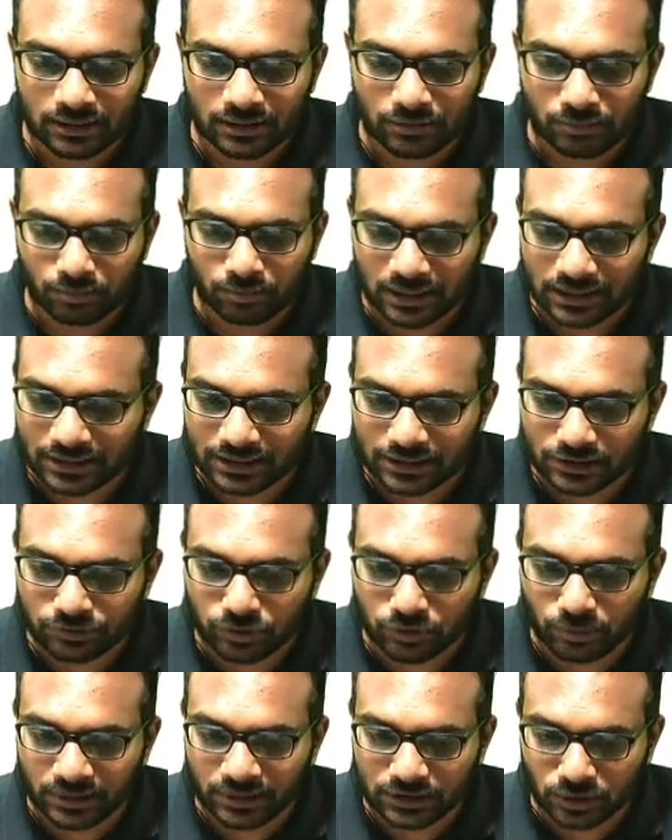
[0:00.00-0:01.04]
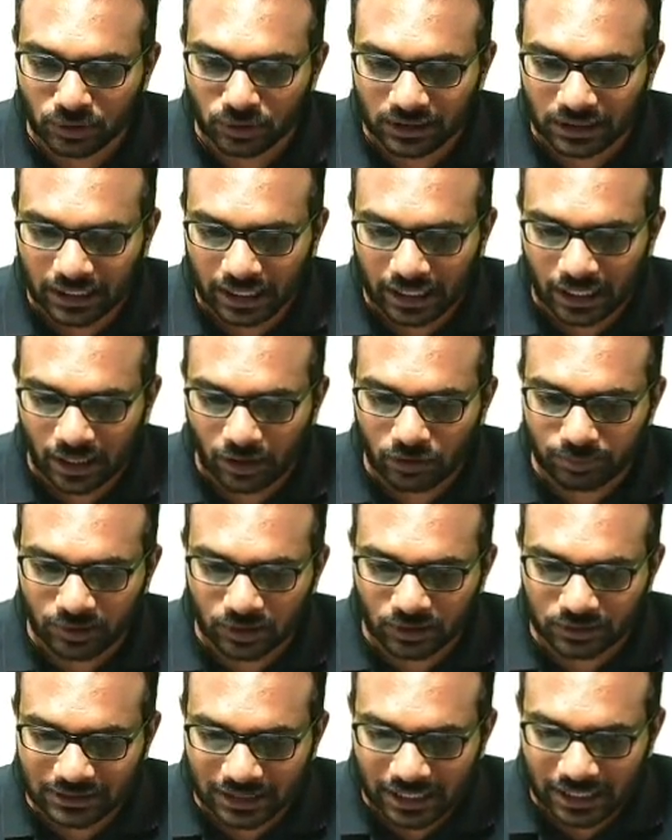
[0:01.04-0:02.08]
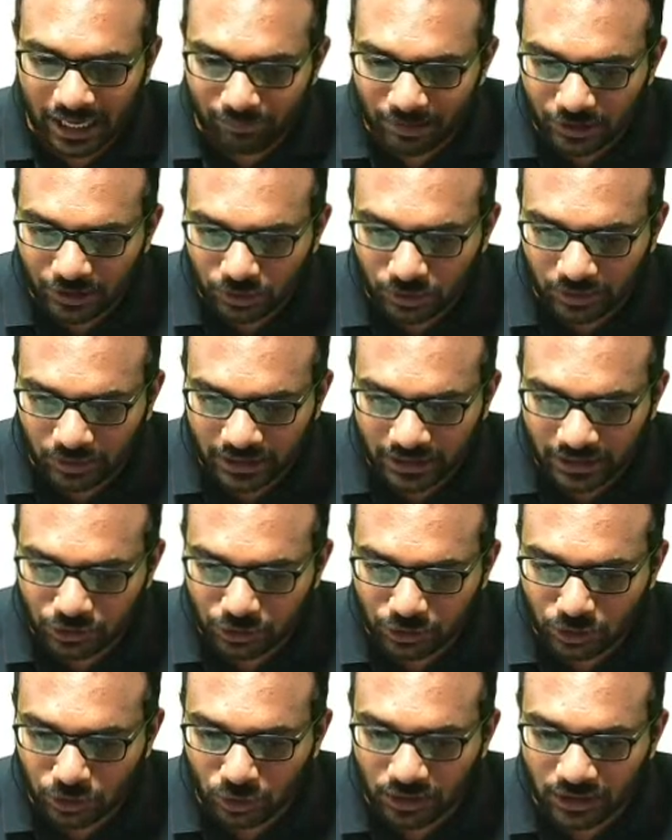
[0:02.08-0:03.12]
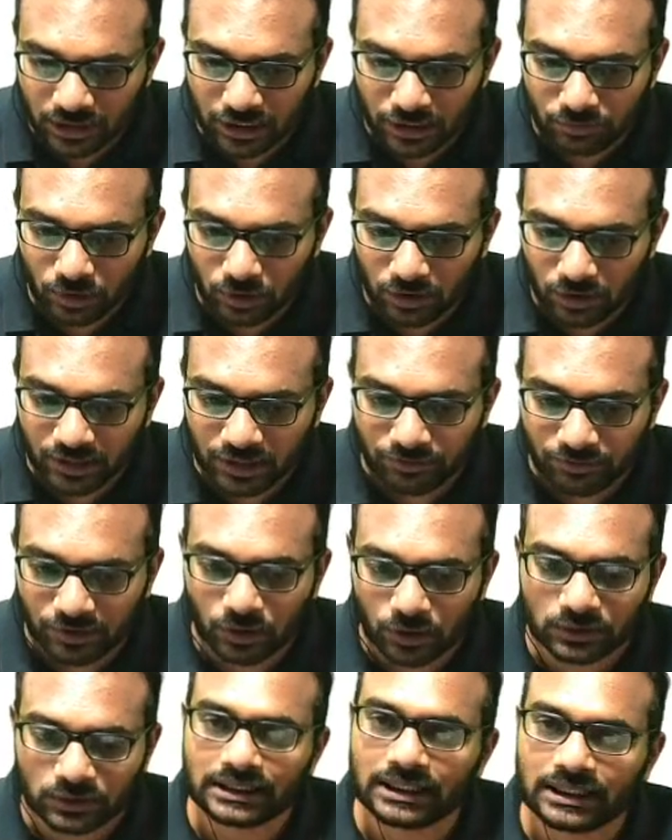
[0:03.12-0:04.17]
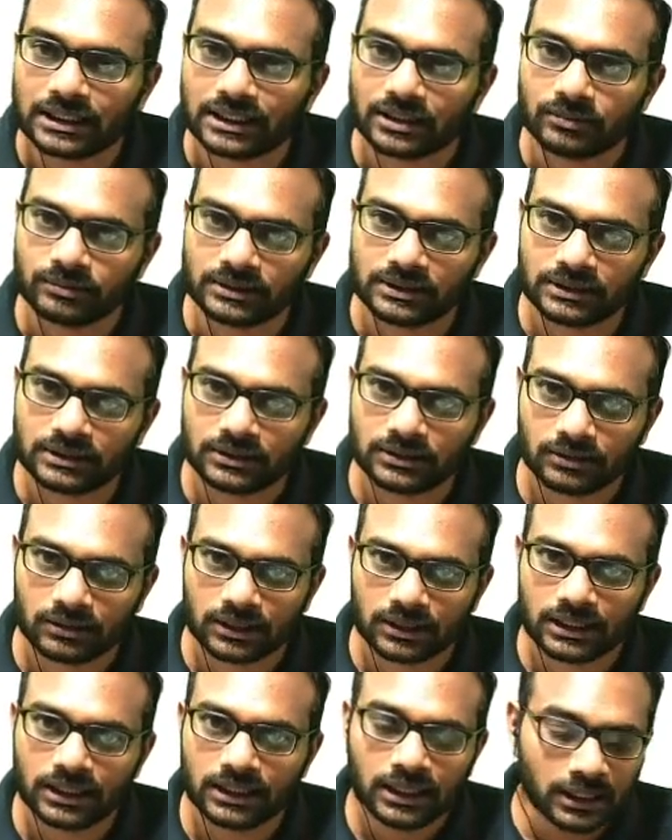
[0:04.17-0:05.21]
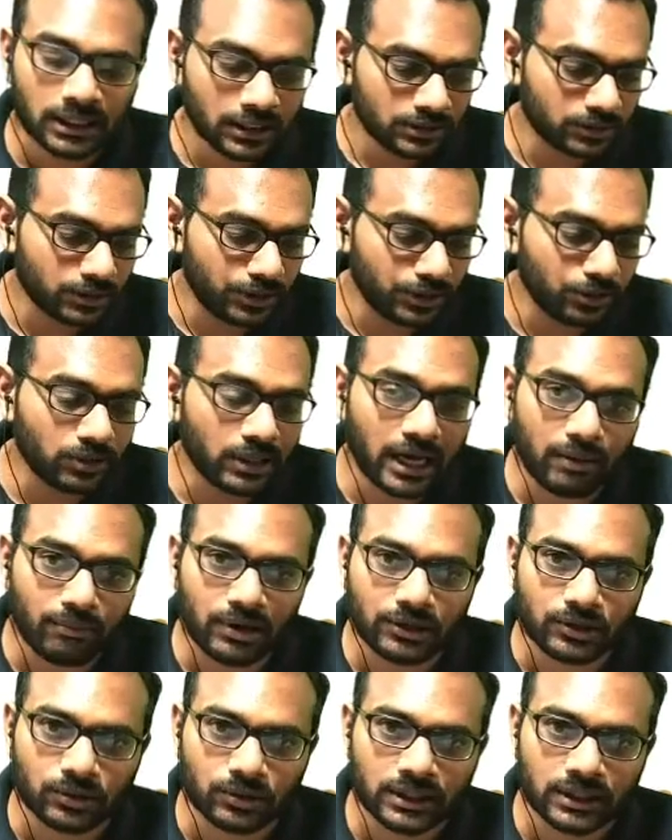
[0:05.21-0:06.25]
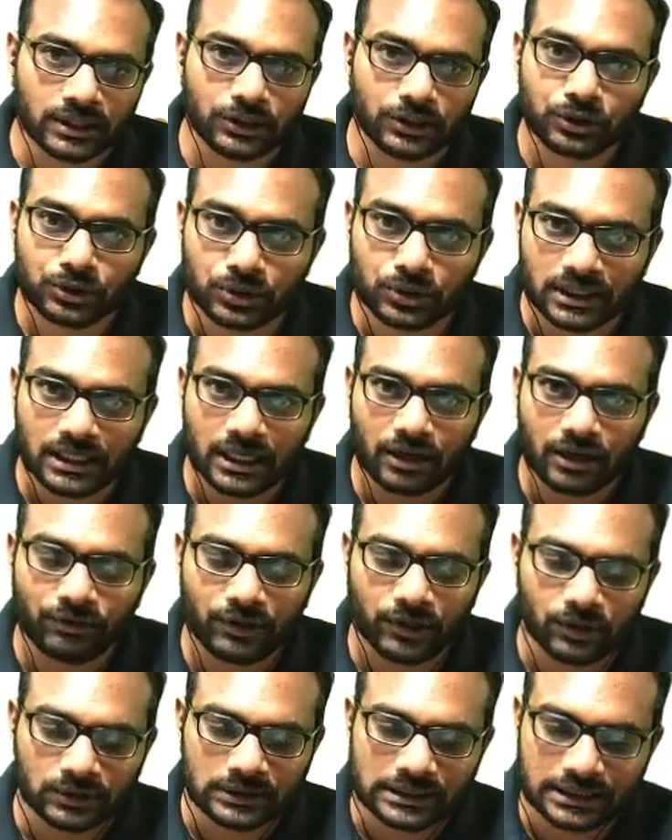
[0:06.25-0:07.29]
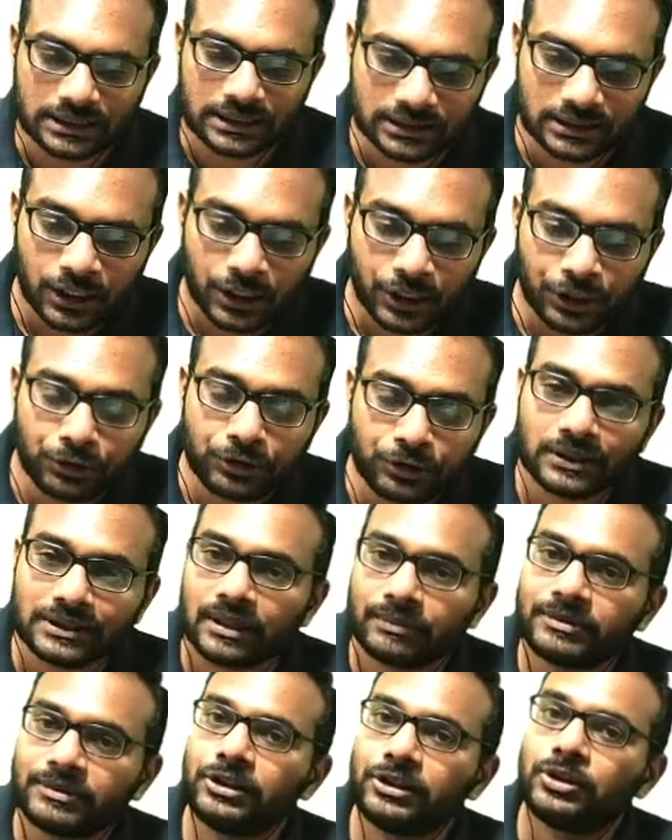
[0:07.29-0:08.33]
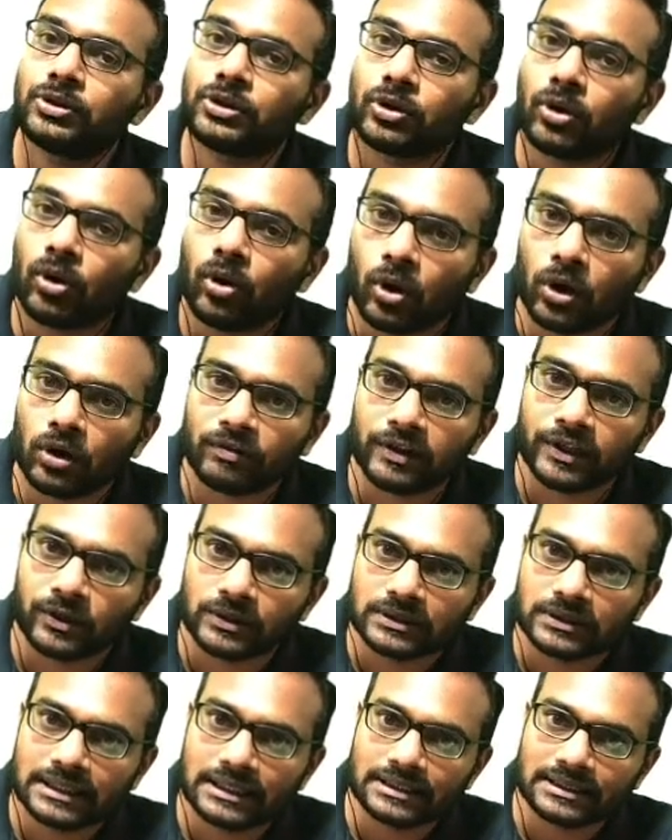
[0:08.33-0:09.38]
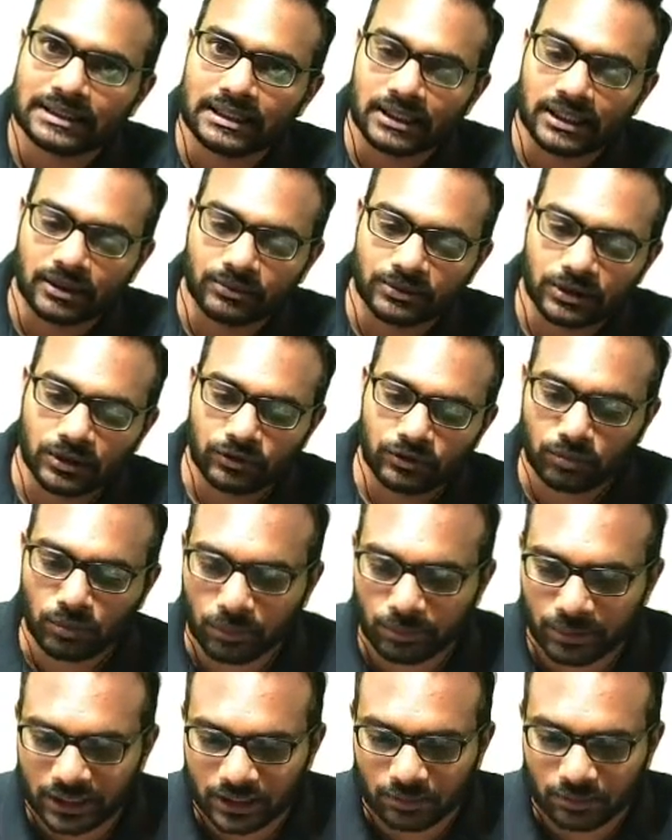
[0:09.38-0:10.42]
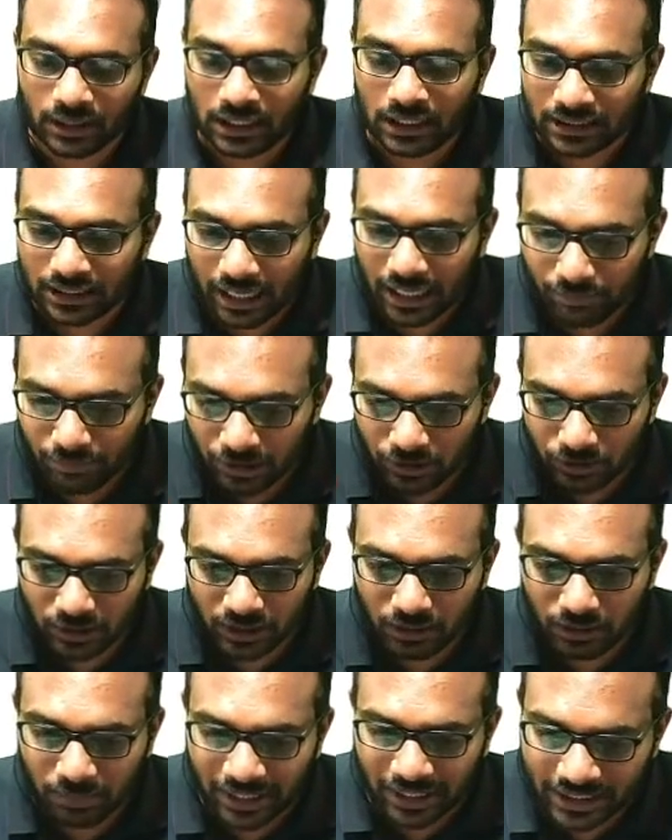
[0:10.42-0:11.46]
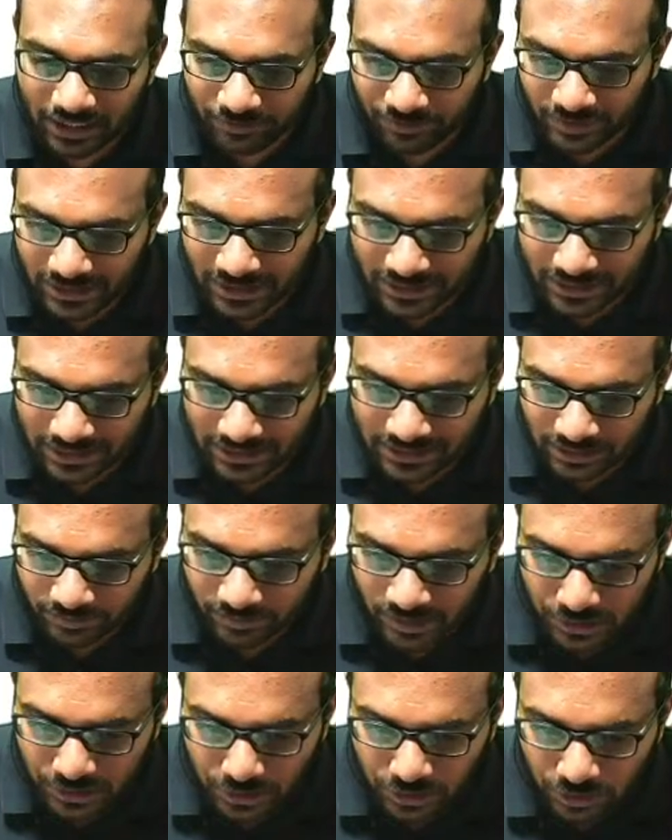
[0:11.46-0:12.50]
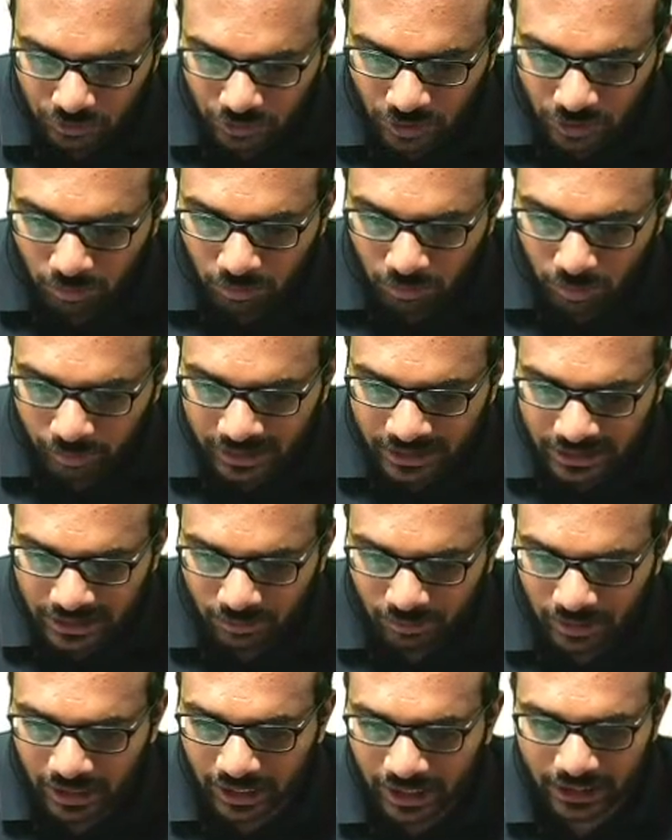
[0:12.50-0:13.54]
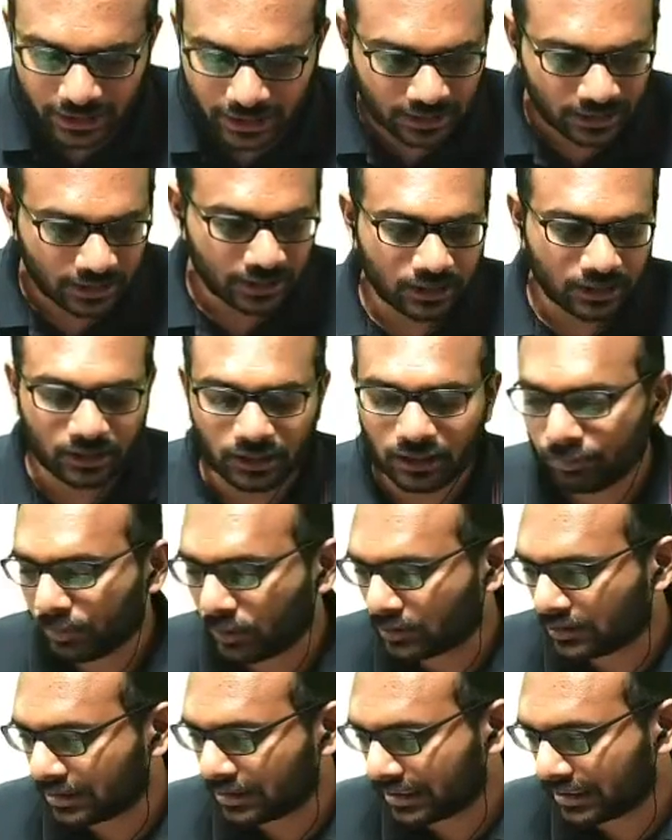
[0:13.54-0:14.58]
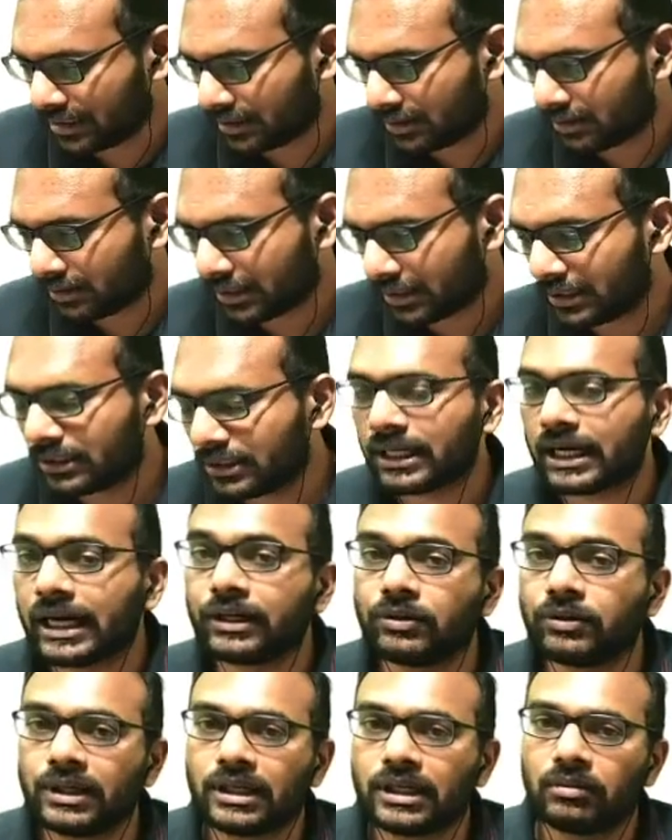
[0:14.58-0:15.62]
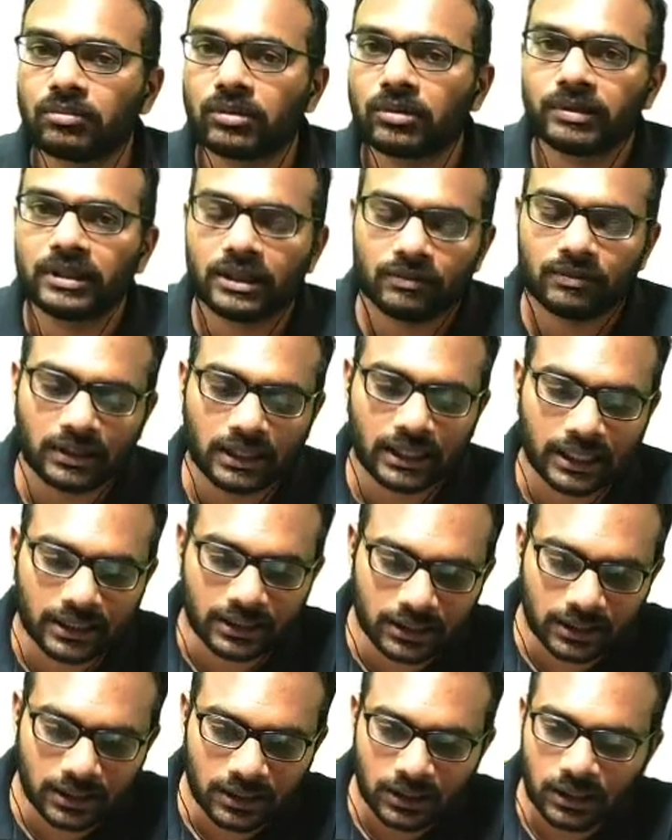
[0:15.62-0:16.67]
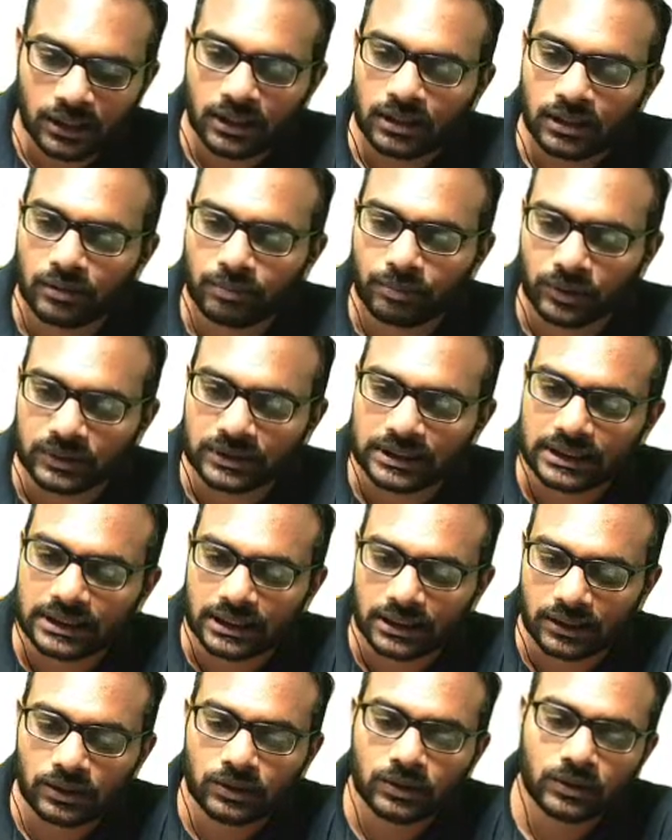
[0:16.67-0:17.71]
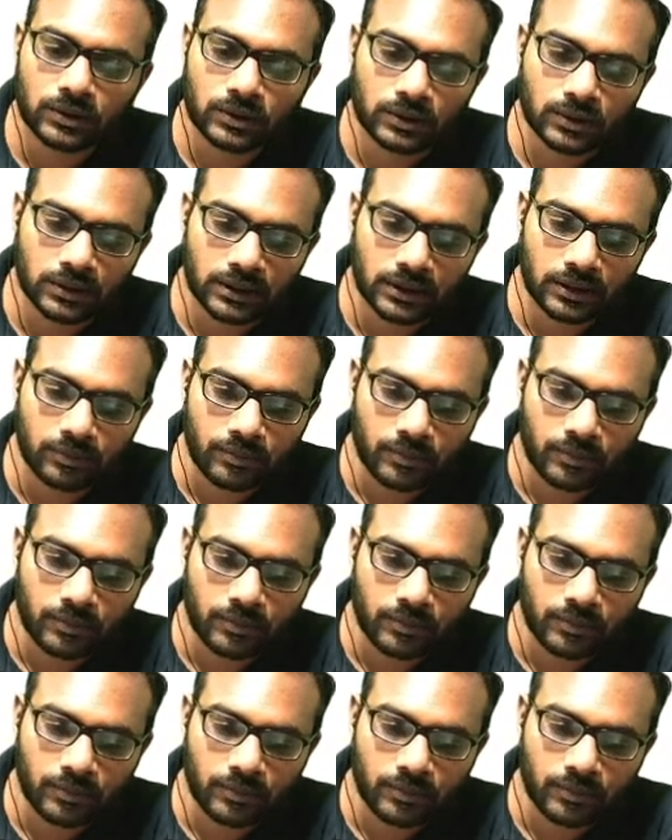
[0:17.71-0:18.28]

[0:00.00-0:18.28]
But this form is not allowed because the Hamiltonian should not involve any velocity terms. Right. So in your Hamiltonian, you shouldn't have velocities. You should substitute all velocities in terms of momentum. The Hamiltonian by definition is a function of momentum and position. right? The canonical momentum and the position. Okay.